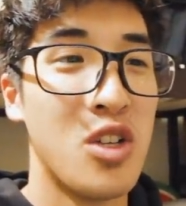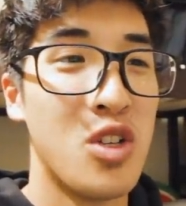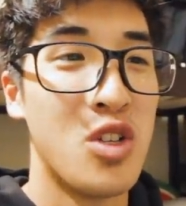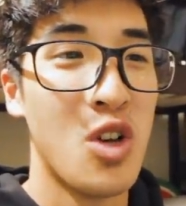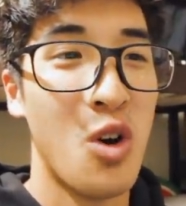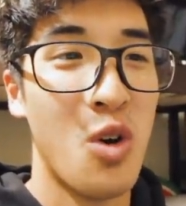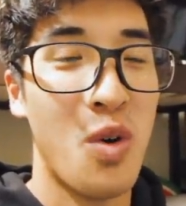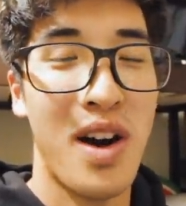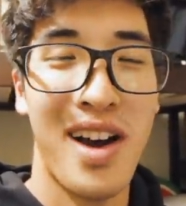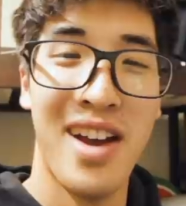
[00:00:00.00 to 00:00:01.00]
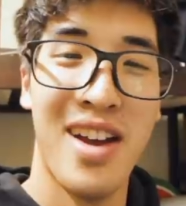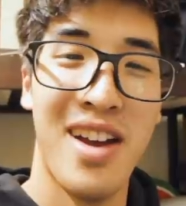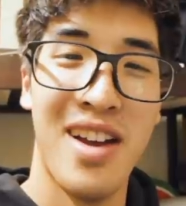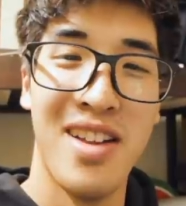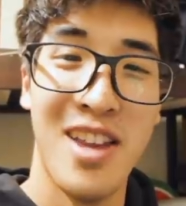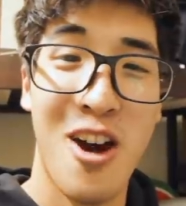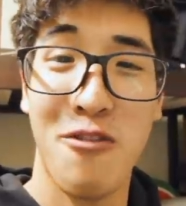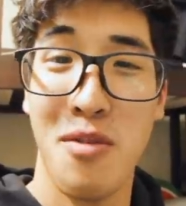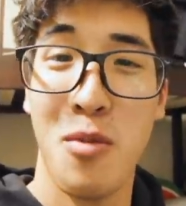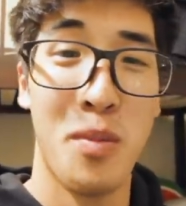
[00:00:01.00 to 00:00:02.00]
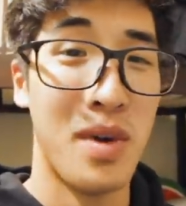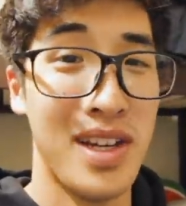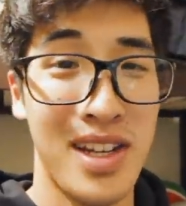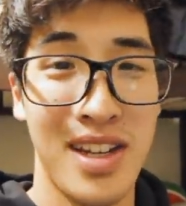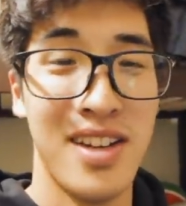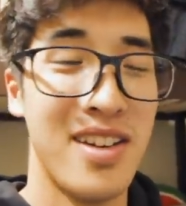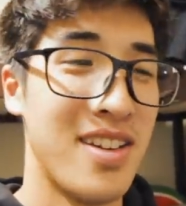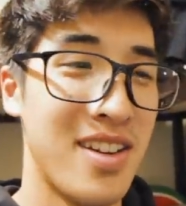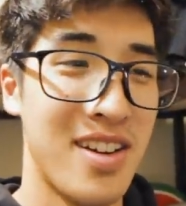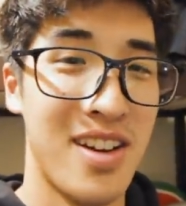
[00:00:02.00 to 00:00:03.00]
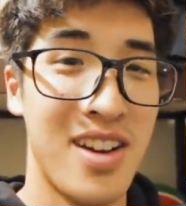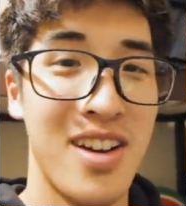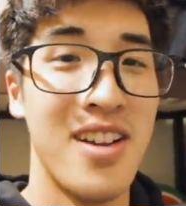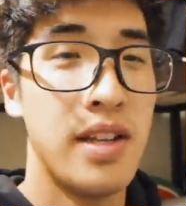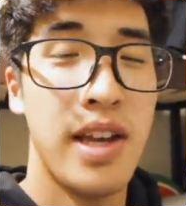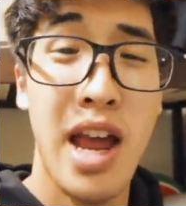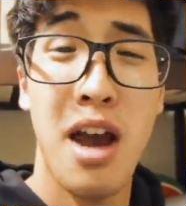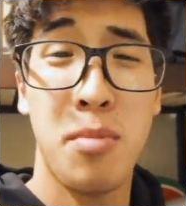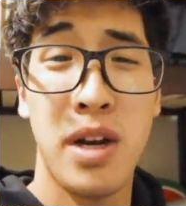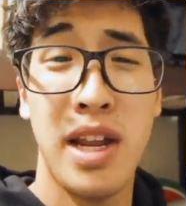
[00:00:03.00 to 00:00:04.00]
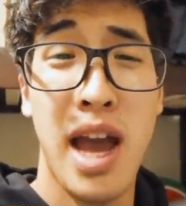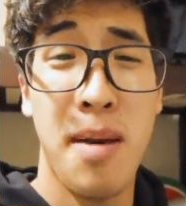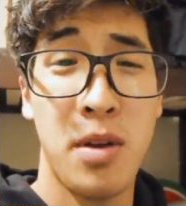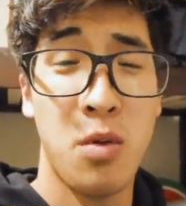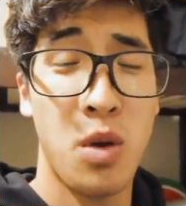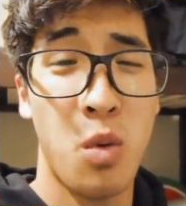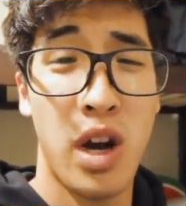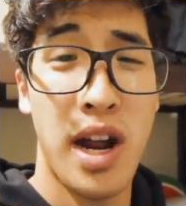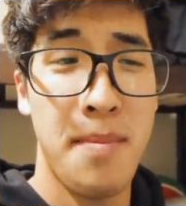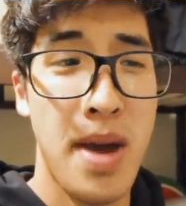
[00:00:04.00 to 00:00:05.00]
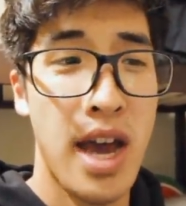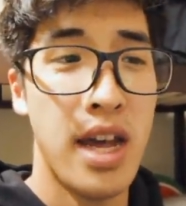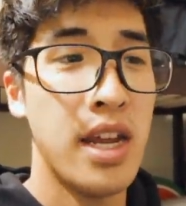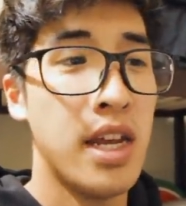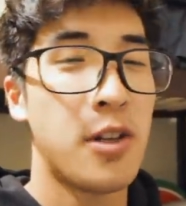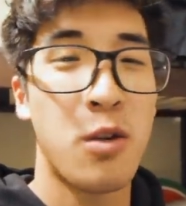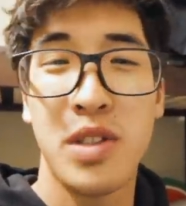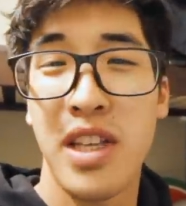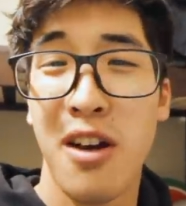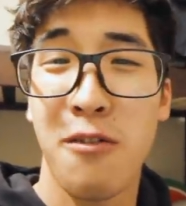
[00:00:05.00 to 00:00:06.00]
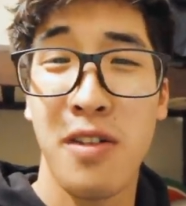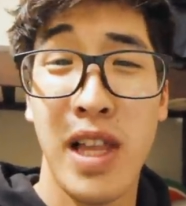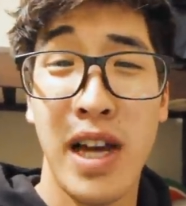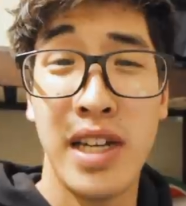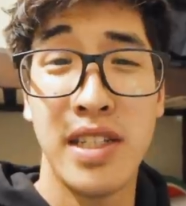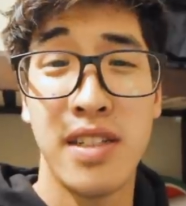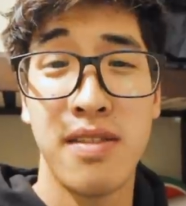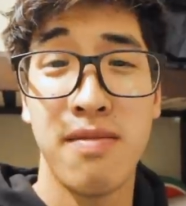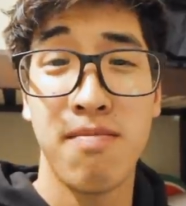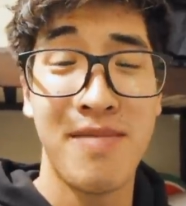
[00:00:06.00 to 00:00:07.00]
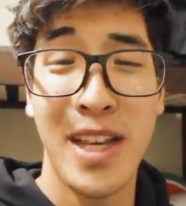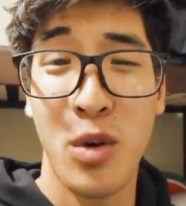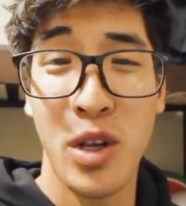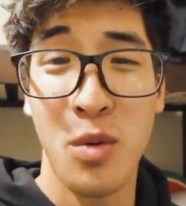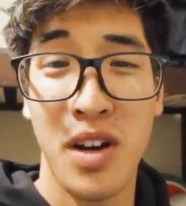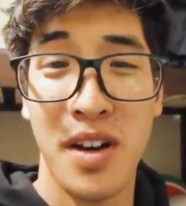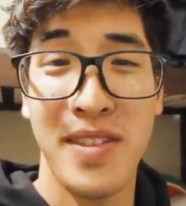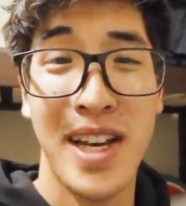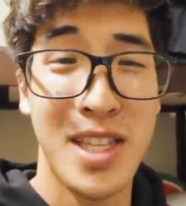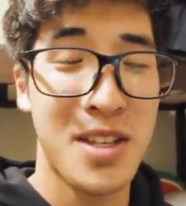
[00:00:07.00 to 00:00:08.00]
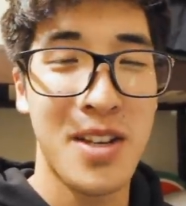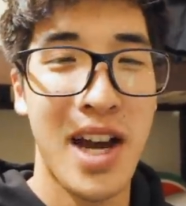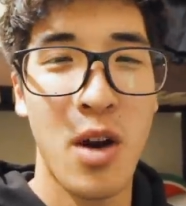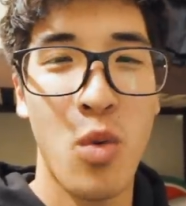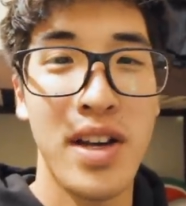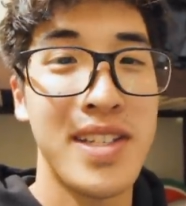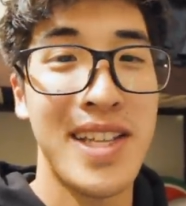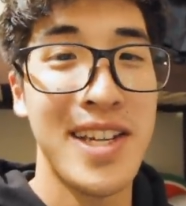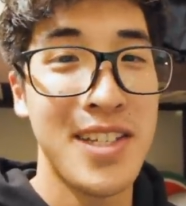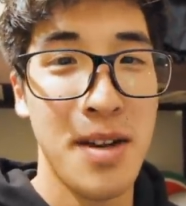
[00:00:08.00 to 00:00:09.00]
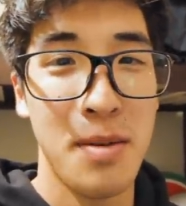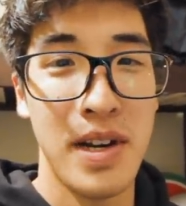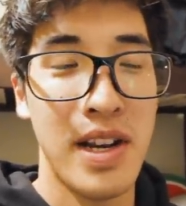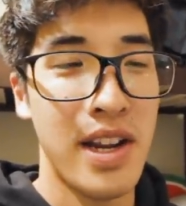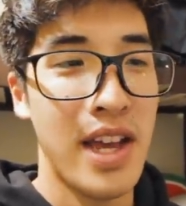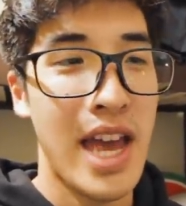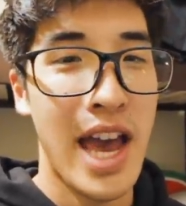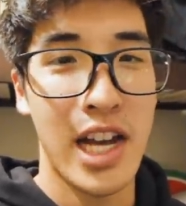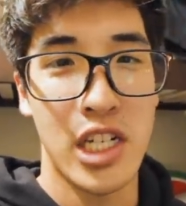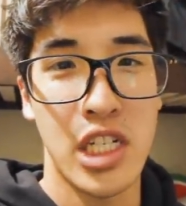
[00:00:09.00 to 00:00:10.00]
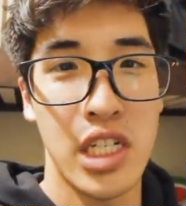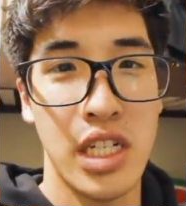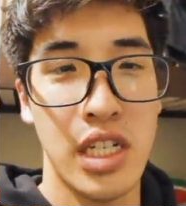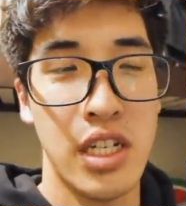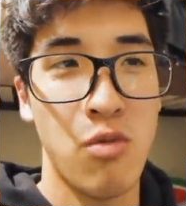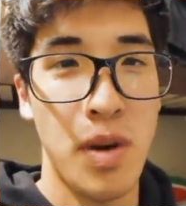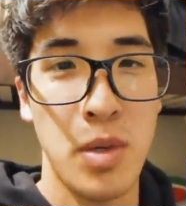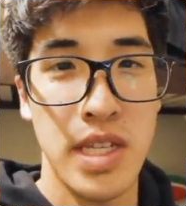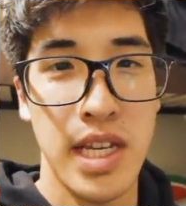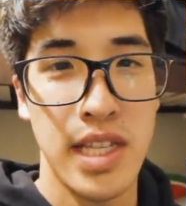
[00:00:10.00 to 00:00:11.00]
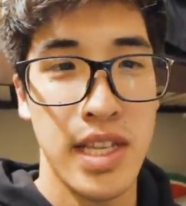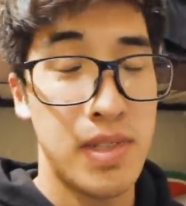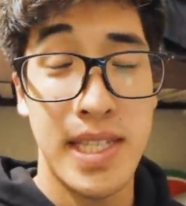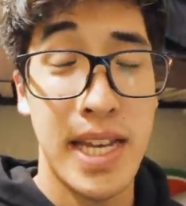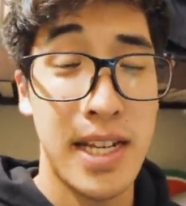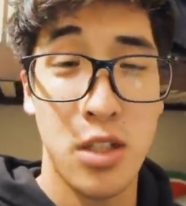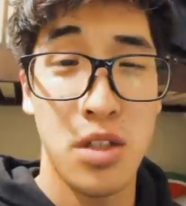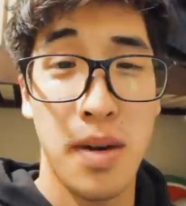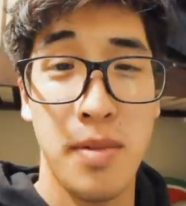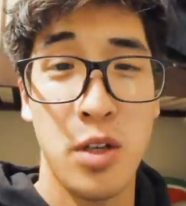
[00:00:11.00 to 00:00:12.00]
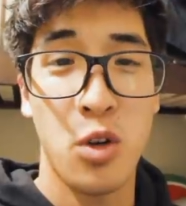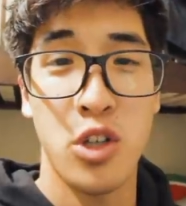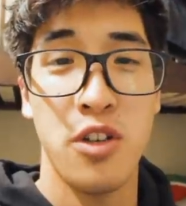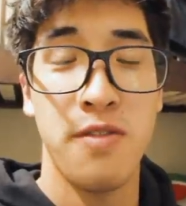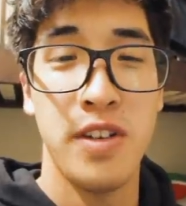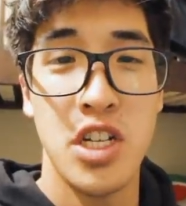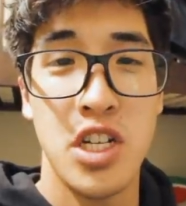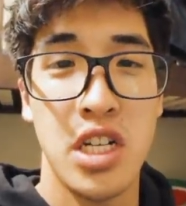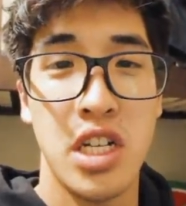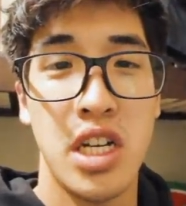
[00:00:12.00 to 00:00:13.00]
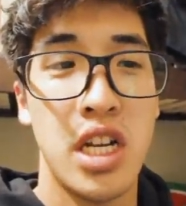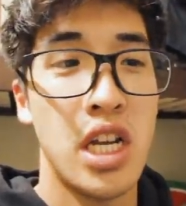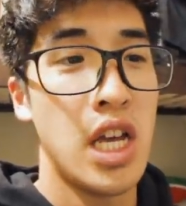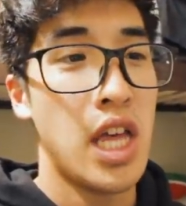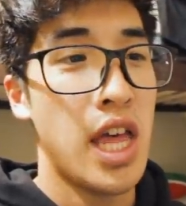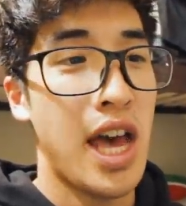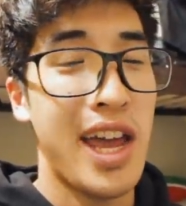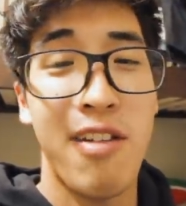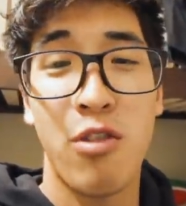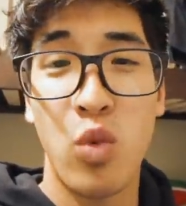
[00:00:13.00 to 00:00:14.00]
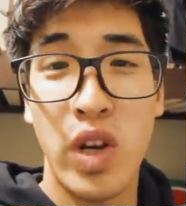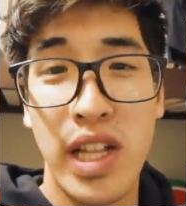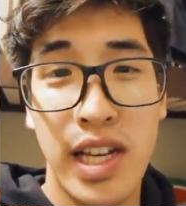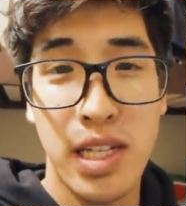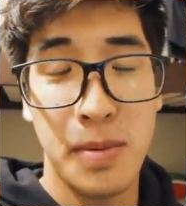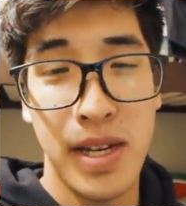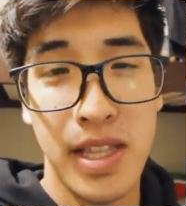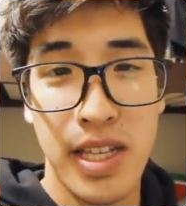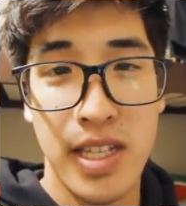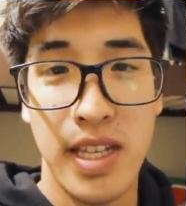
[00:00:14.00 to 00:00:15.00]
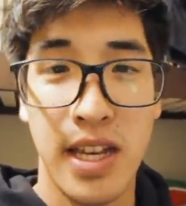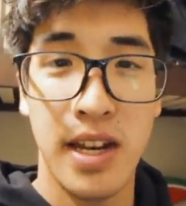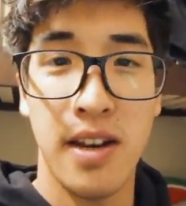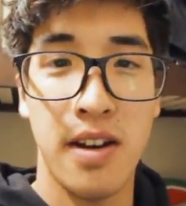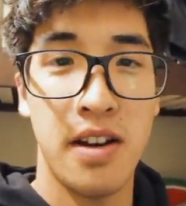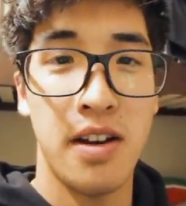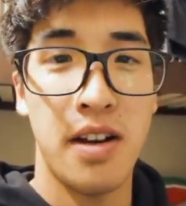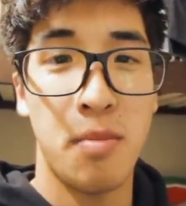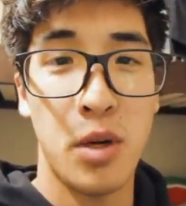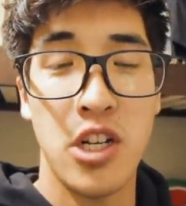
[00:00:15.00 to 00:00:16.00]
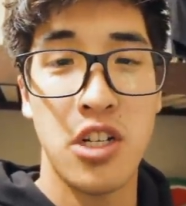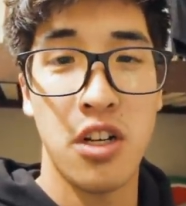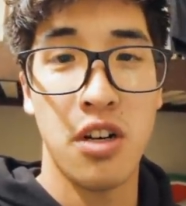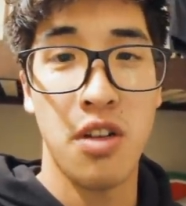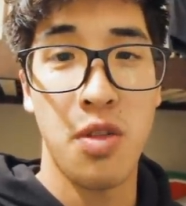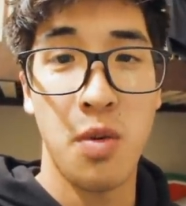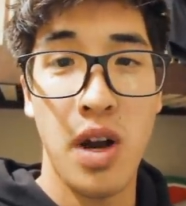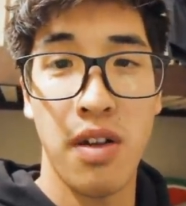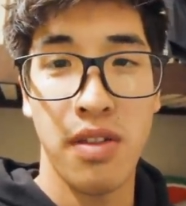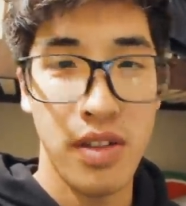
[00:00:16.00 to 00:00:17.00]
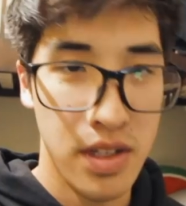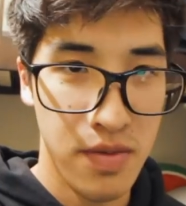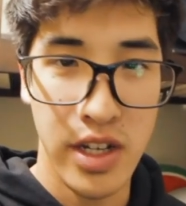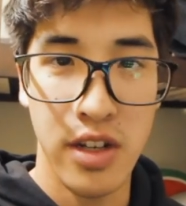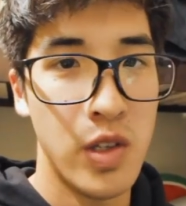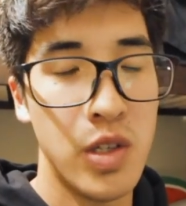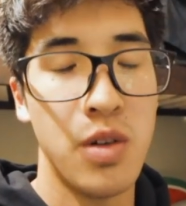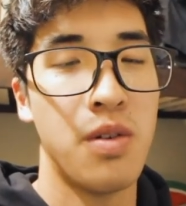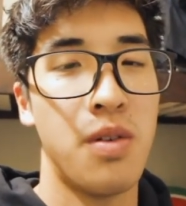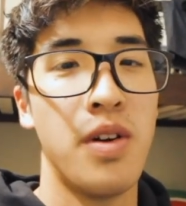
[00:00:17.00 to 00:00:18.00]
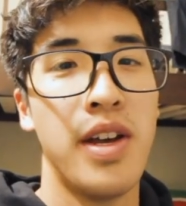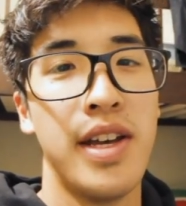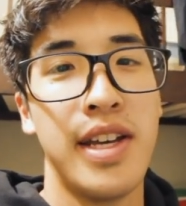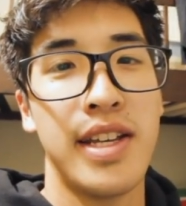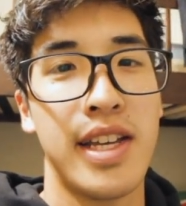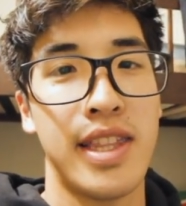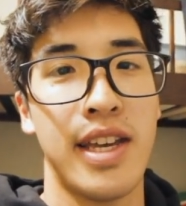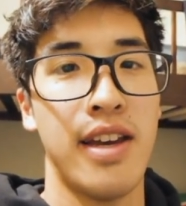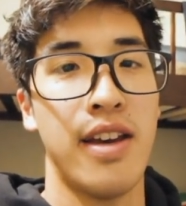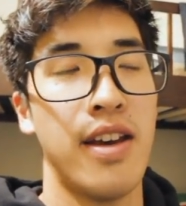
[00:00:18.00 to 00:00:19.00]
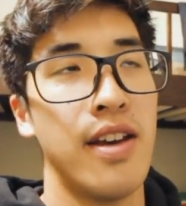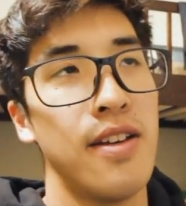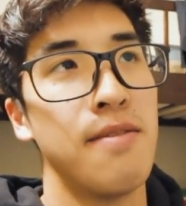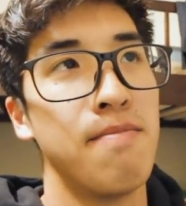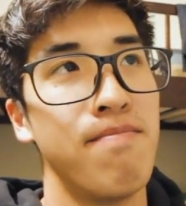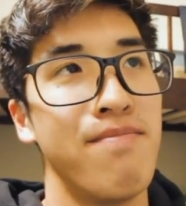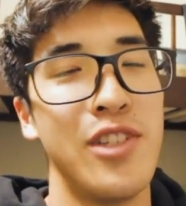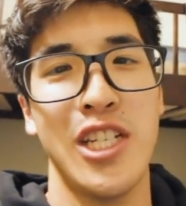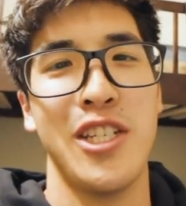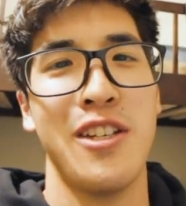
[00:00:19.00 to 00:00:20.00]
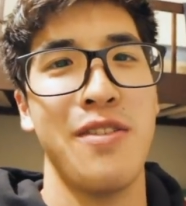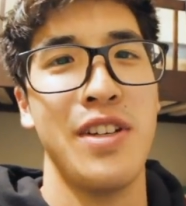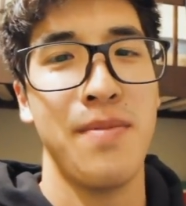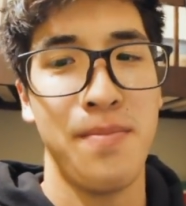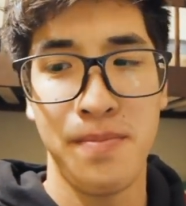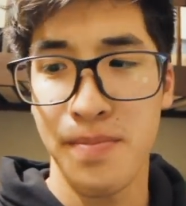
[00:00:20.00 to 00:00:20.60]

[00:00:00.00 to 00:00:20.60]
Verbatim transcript: So I, they offered more money. Da, da, da. And now I'm pretty happy with where I'm at. Don't settle for less. Get what you want. That's kind of what stay stubborn actually represents. Staying stubborn towards your vision. I never really explained this, and I'm pretty sure throughout these videos you'll get the gist of it.